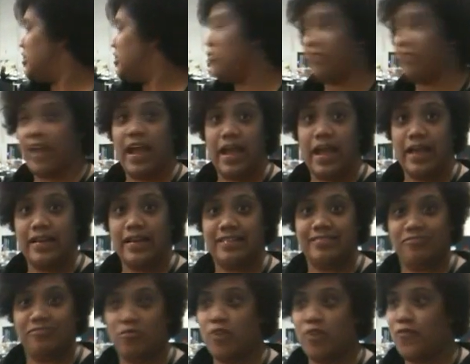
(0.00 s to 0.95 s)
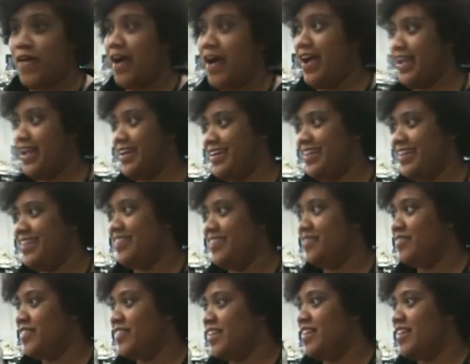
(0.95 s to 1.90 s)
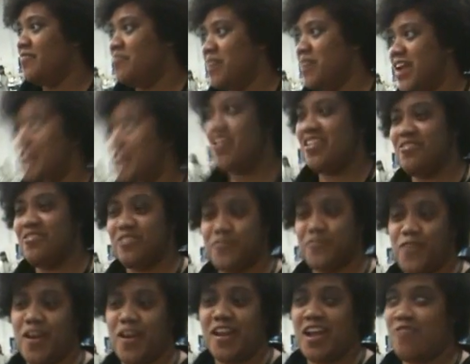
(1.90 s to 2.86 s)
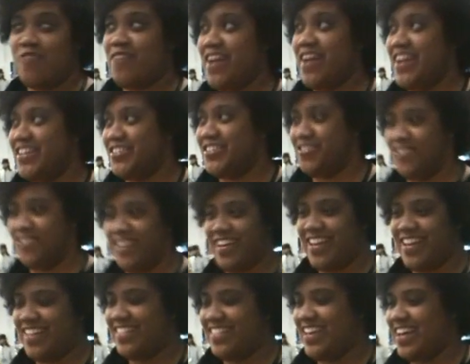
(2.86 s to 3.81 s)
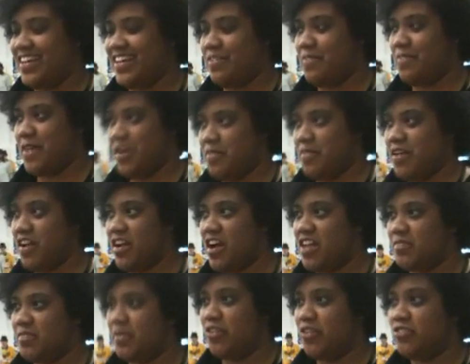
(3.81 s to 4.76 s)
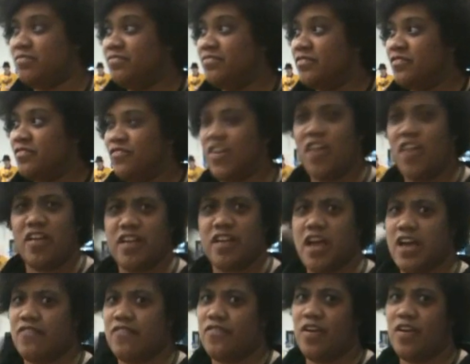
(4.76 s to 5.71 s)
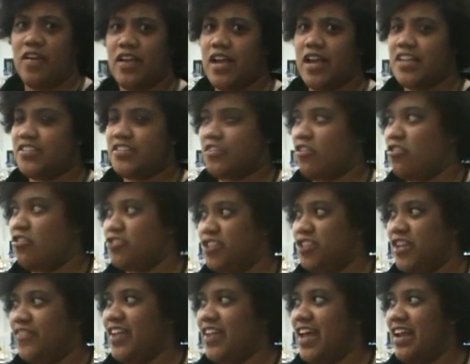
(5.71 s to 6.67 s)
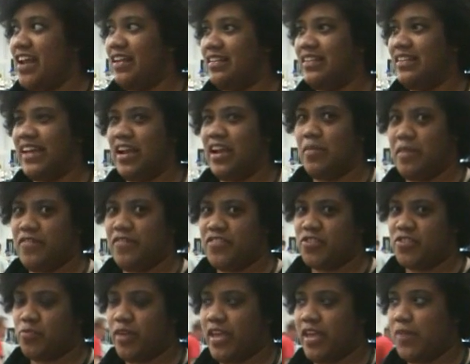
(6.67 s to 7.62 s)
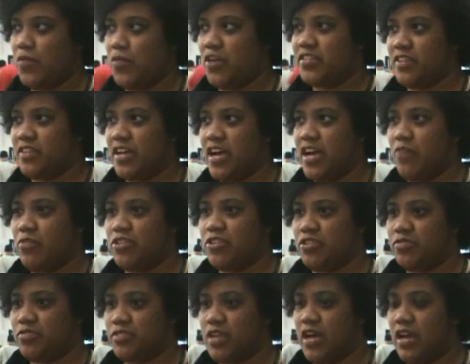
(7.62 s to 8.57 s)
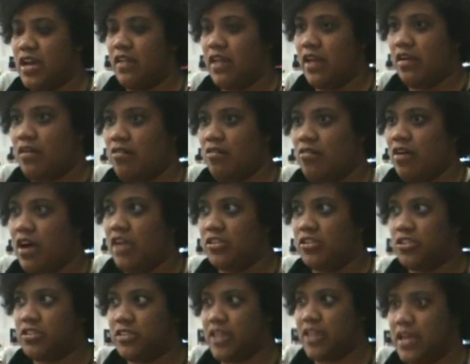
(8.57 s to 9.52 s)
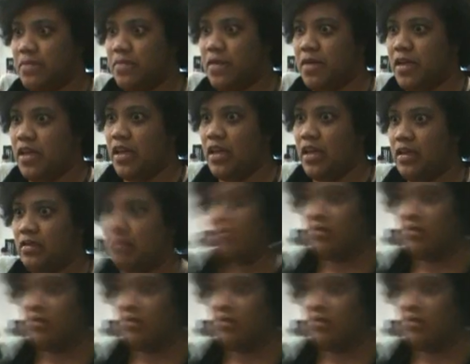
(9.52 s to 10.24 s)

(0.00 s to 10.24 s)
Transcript: It's okay. We're fine. It was funny. I ran into the Pinky the cosplayer. Very nice girl. She even had a little bit of a squeaky voice to cut, which is kind of like, oh gosh, she's like Pinky.